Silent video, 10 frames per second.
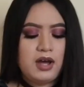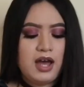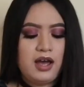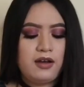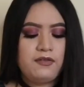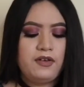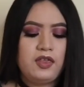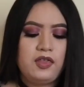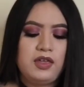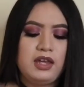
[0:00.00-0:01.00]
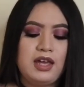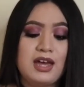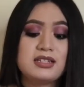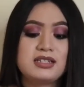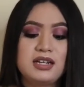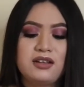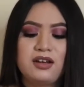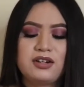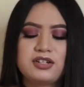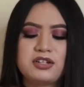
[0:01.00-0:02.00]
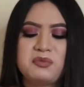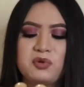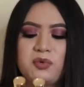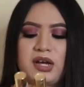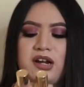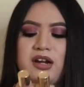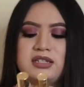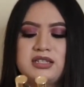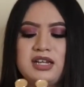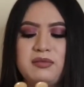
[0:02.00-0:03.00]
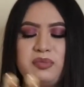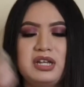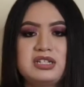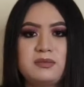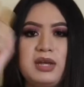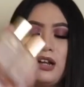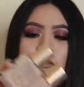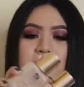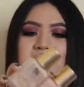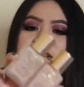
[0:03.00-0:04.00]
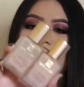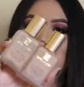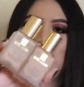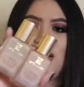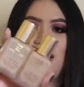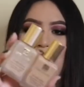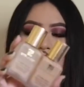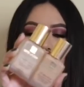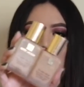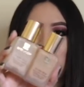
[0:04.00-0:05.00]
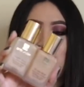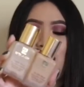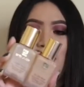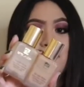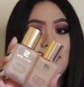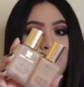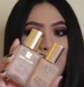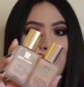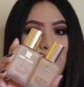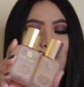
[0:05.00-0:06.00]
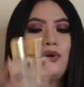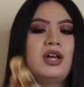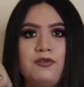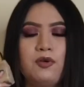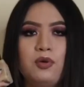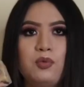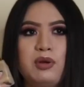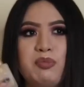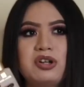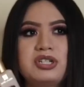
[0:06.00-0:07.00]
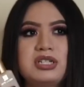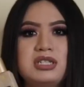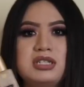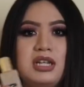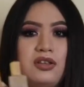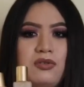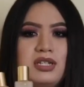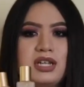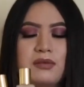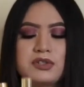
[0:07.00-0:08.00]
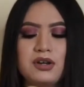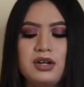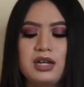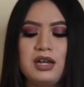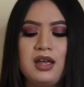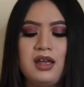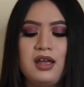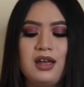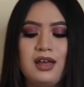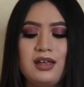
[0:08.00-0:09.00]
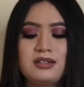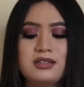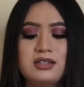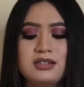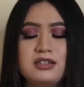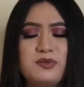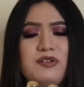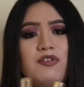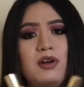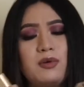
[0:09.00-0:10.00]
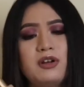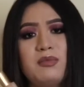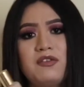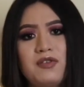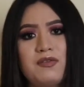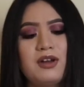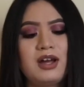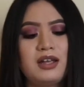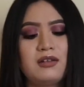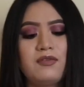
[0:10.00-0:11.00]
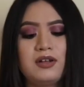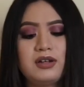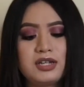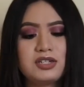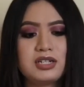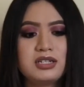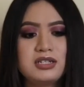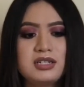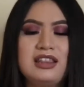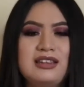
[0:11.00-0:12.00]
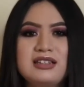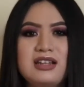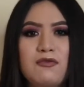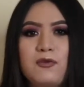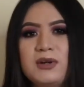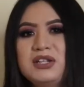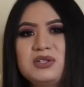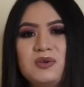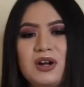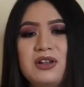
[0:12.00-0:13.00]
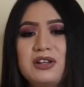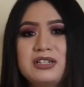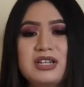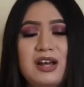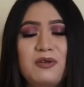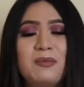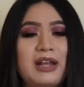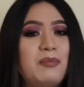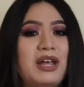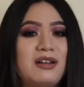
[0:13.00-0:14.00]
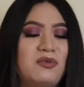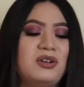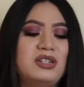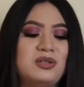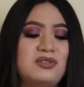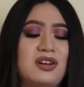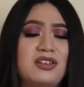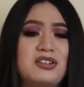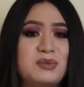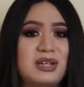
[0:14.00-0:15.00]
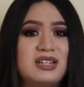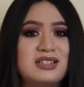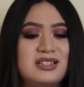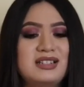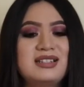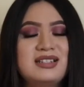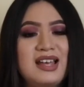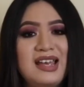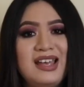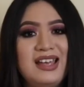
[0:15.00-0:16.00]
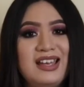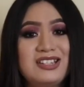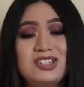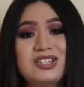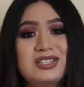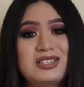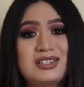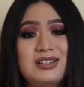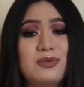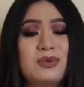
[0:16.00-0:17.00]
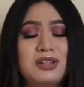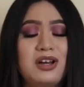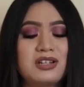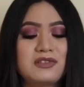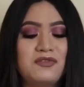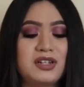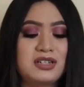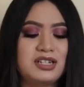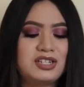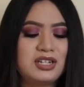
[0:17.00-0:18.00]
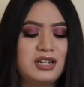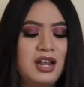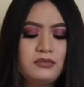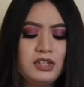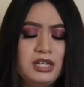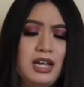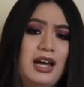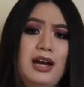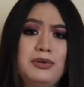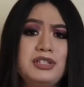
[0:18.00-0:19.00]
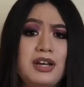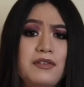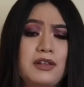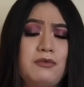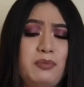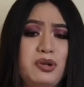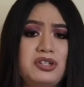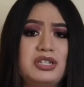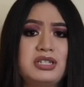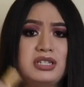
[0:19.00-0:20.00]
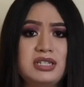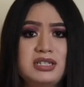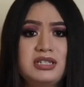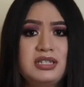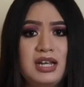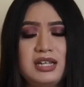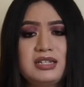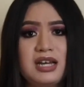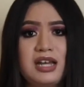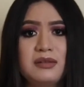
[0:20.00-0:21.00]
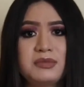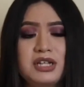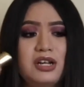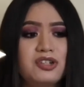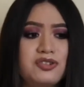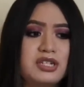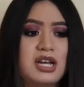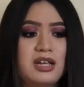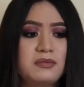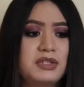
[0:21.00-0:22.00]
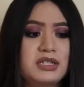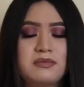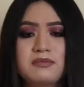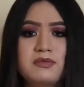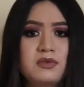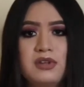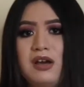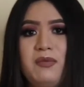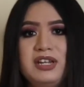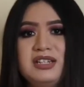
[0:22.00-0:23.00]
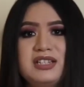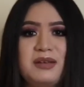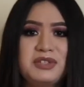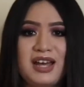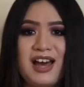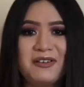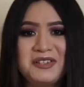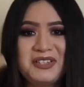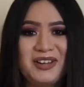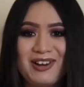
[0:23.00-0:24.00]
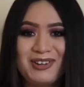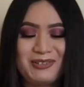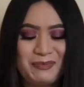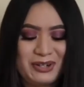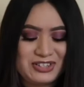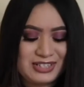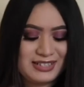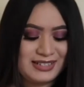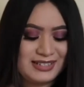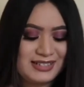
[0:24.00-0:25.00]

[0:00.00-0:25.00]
have the Estee Lauder Double Wear Stay in Place Makeup Foundation. And I have two. I've repurchased this like 3 times already. And this is by far one of my favorite high-end foundations. I think it's like $42. I don't mind paying $42 because this is just a really awesome foundation. Yeah, I would definitely repurchase this 10 times, 100 times. How many times I have to, I would repurchase this.